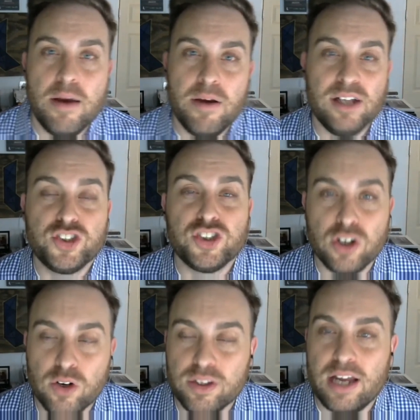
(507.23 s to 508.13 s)

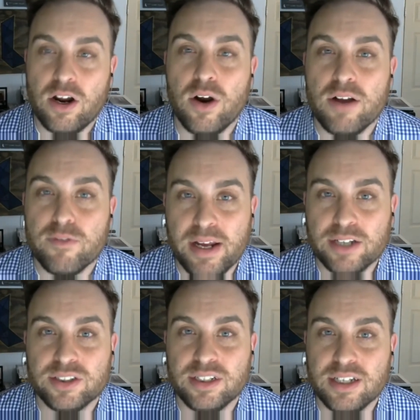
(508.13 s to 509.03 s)
ensure that our
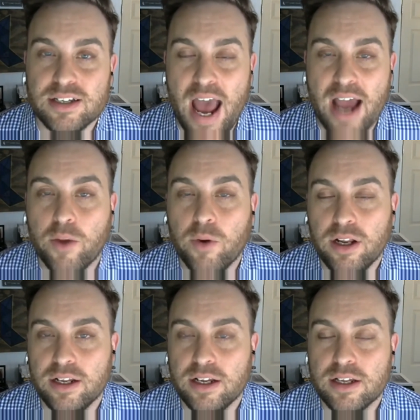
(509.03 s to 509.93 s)
information is accurate and
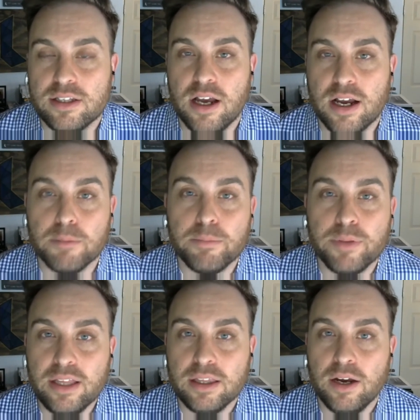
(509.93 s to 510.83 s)
that it's
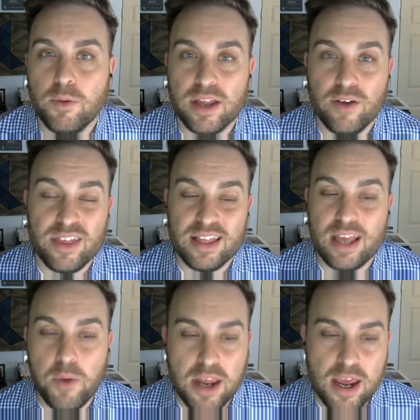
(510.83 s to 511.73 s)
complete with everything that we
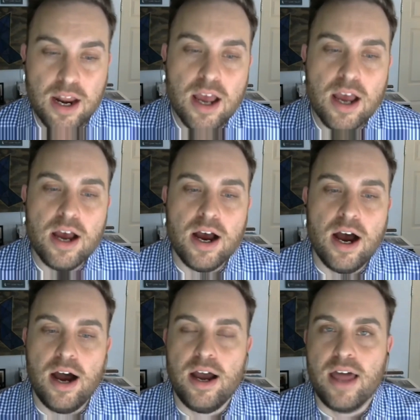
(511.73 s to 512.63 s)
need.
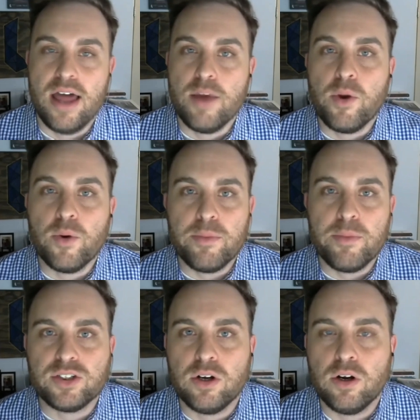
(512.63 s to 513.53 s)
And then we want to make
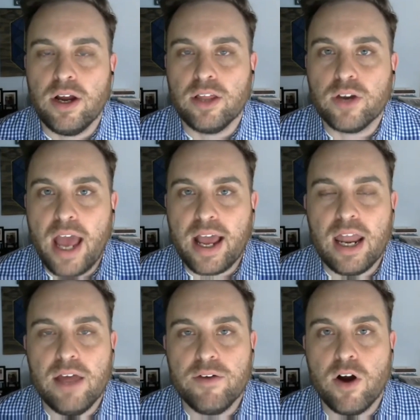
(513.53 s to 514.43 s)
sure and look at
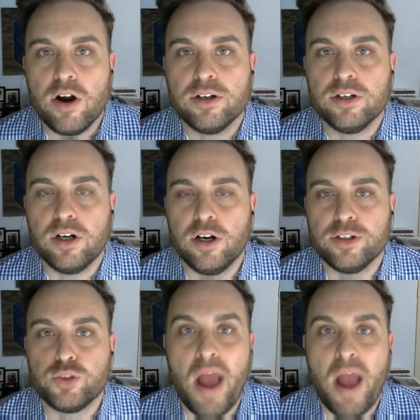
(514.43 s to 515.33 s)
kind of our
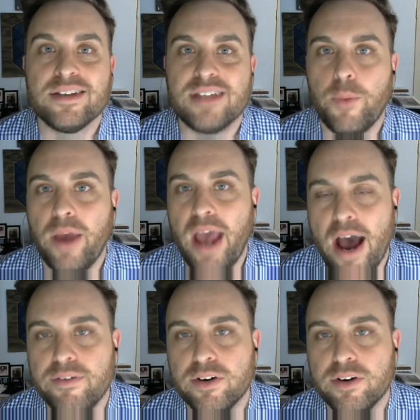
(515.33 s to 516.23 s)
trends that we
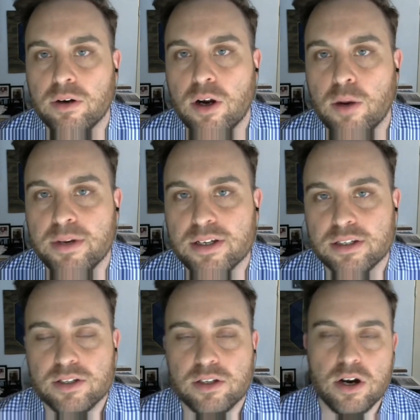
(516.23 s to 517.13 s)
have in our
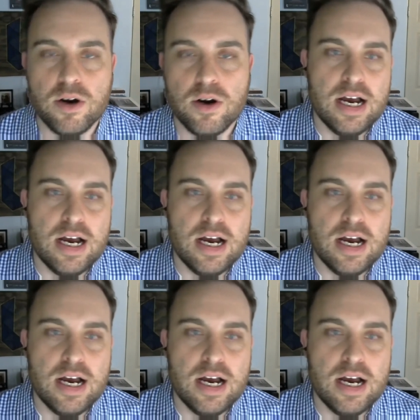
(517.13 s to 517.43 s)
business. So